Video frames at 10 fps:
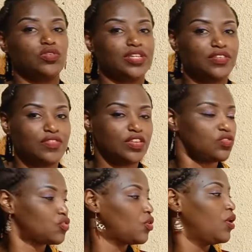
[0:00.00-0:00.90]
you're giving
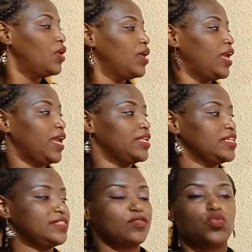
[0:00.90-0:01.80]
to, and
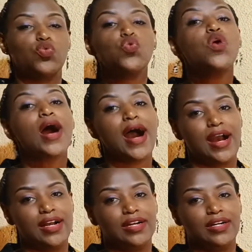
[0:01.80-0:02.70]
it's guha.